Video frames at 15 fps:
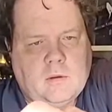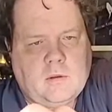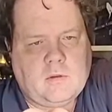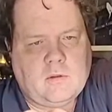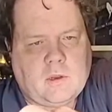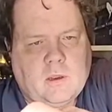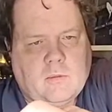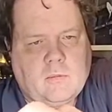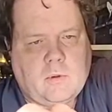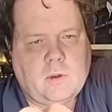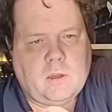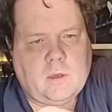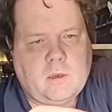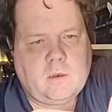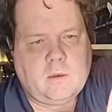So you got
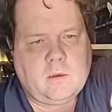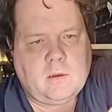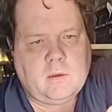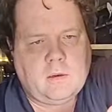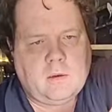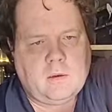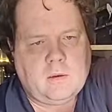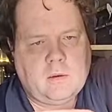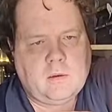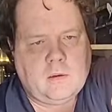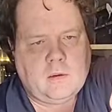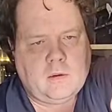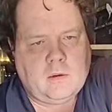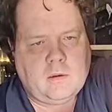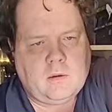1,
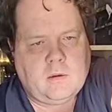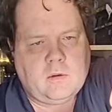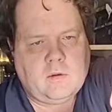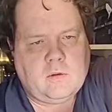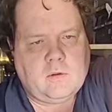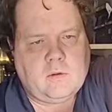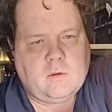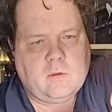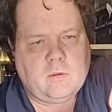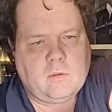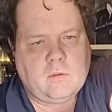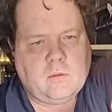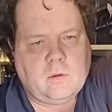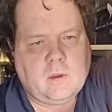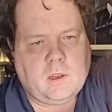
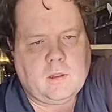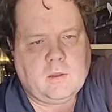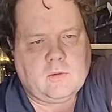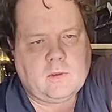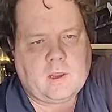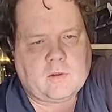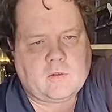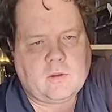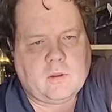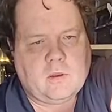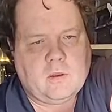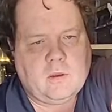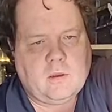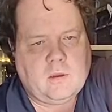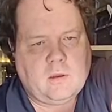2, and this actually
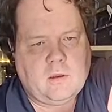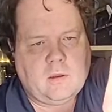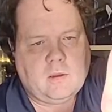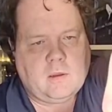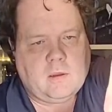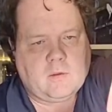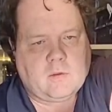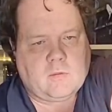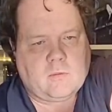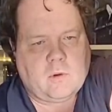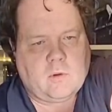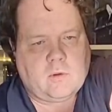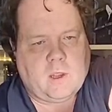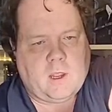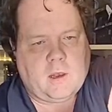is a
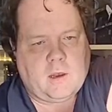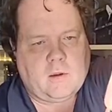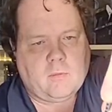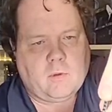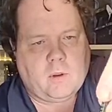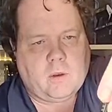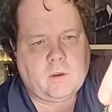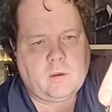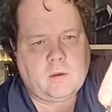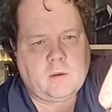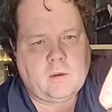rotating one.